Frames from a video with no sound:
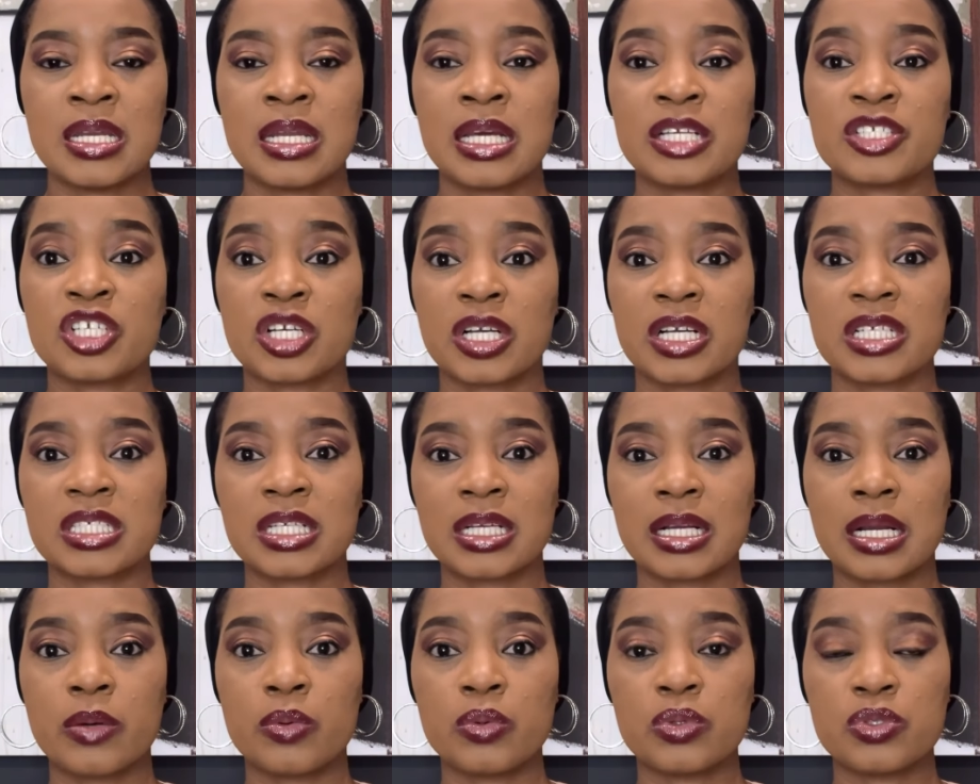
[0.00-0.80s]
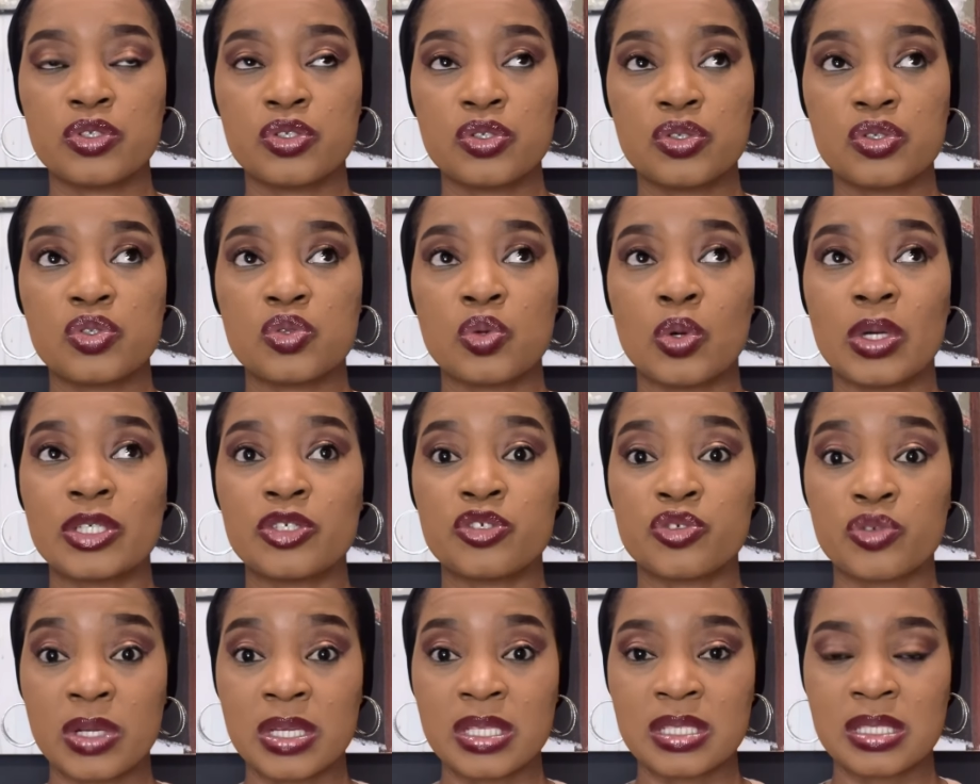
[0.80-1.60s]
Now, Jaga Jaga was used to
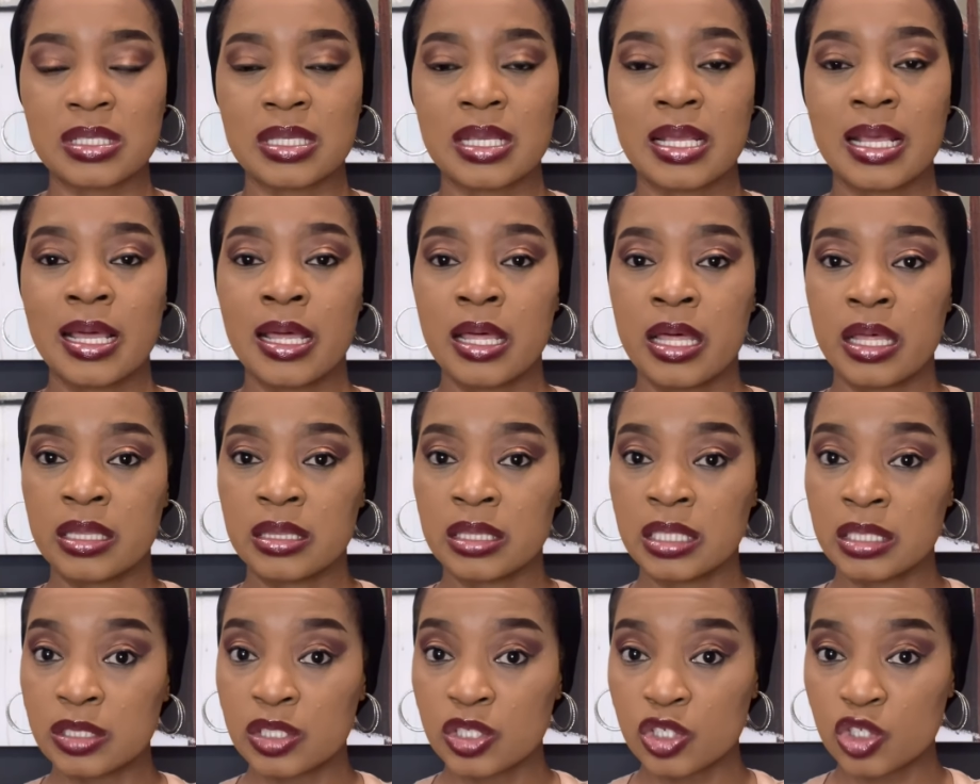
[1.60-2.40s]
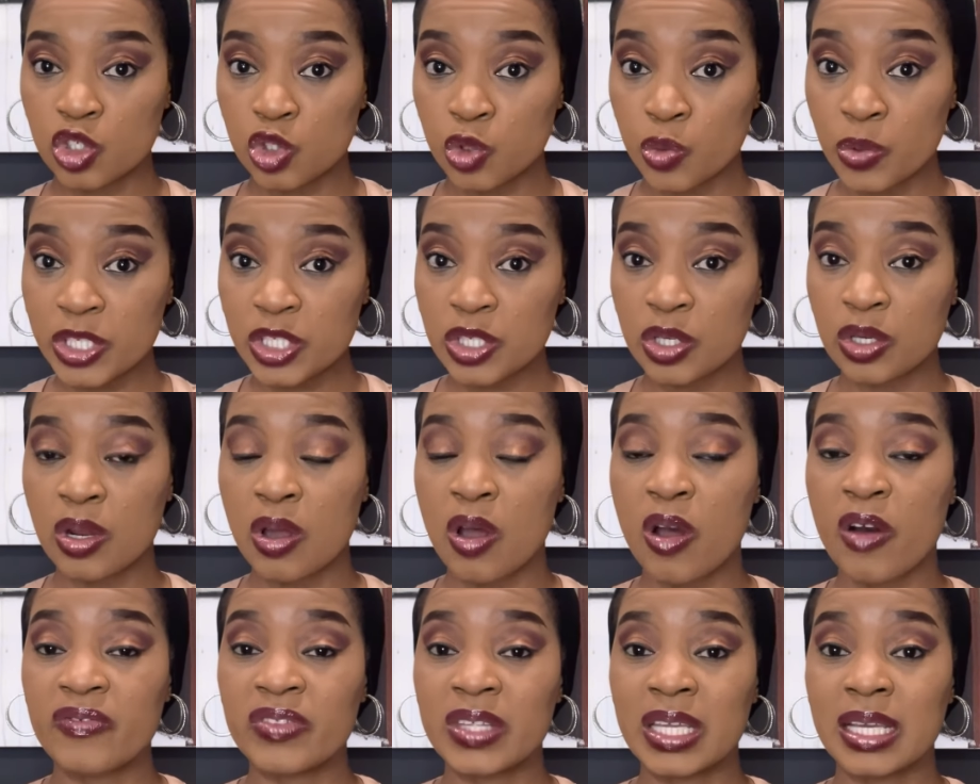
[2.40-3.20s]
address the situation
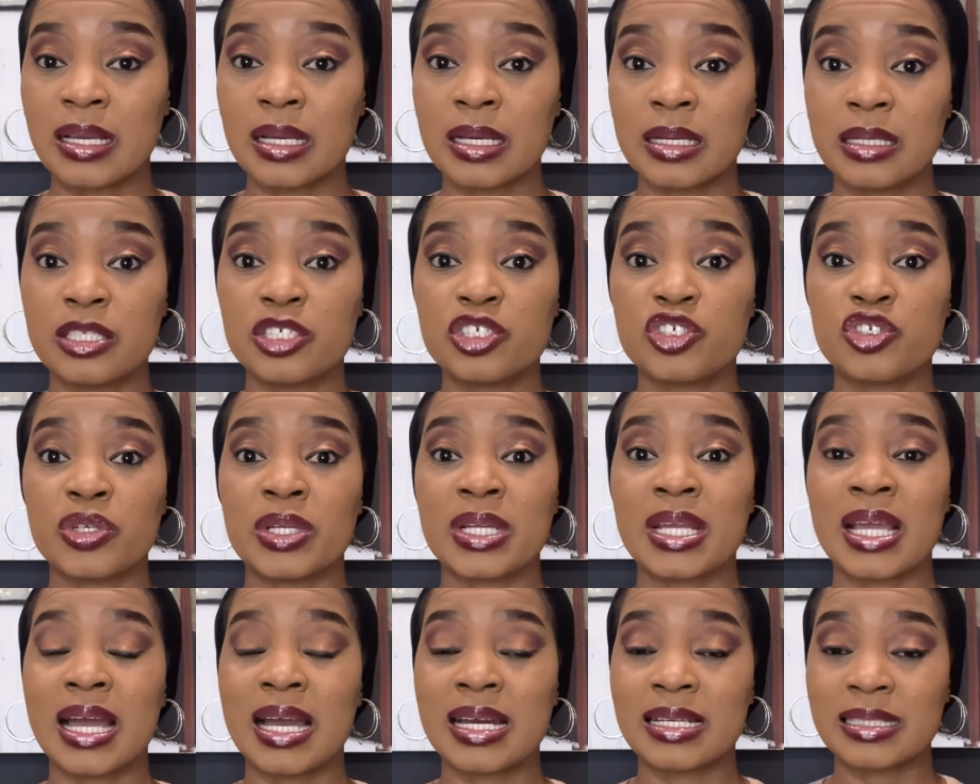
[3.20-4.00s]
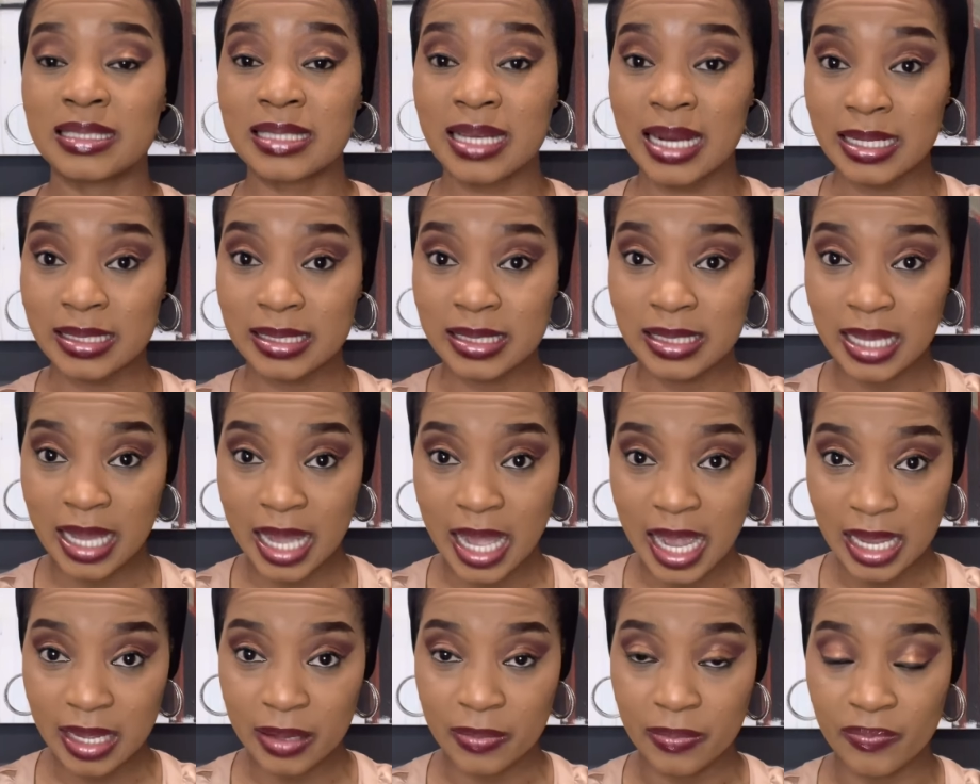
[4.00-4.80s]
of the country at that
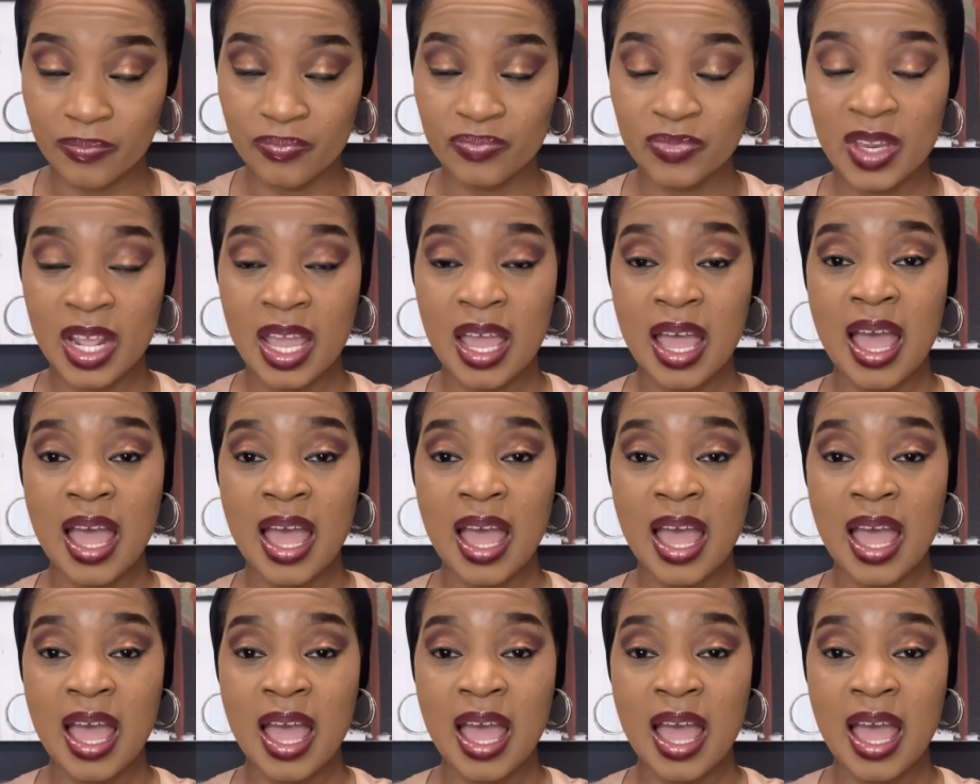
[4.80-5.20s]
time.